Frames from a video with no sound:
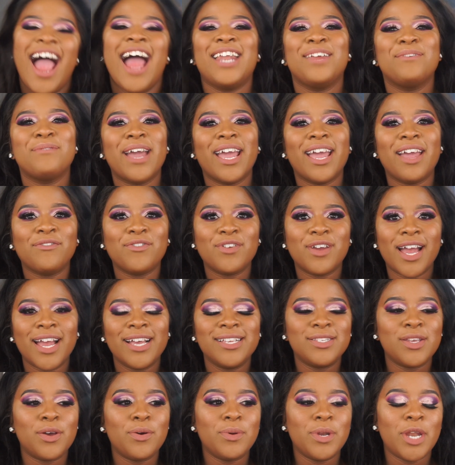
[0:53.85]
Anyway, if you
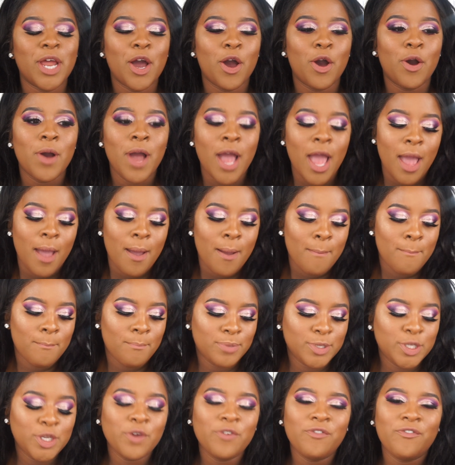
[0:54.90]
guys don't know,
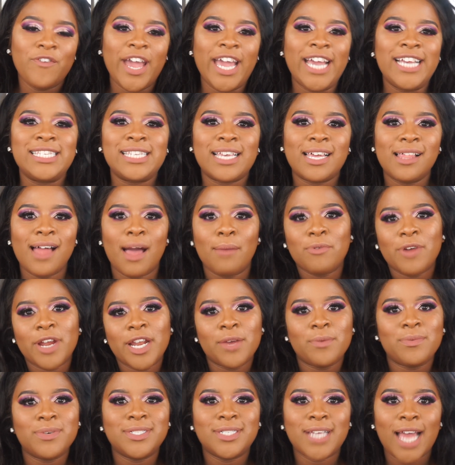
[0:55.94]
Too Faced
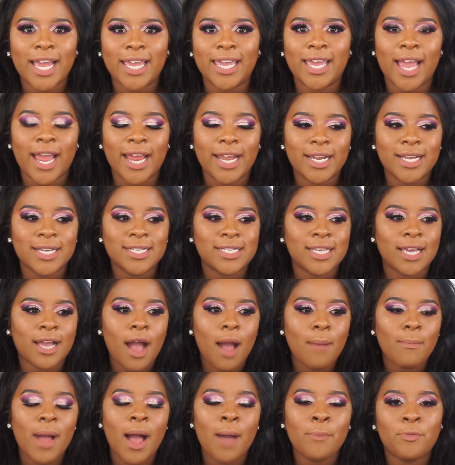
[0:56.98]
collaborated with Jackie Aina to
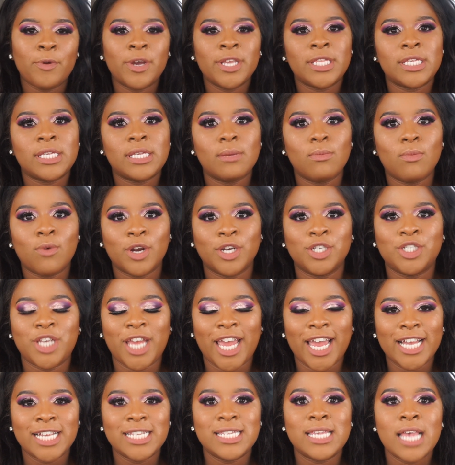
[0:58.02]
come up with some more
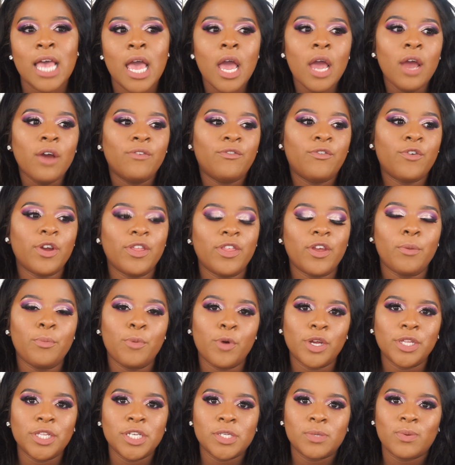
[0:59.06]
shades for their
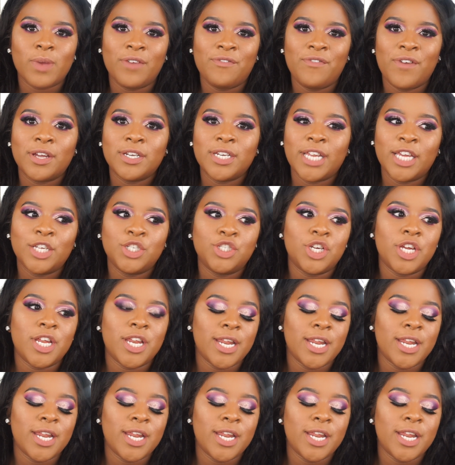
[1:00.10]
Born This Way foundation.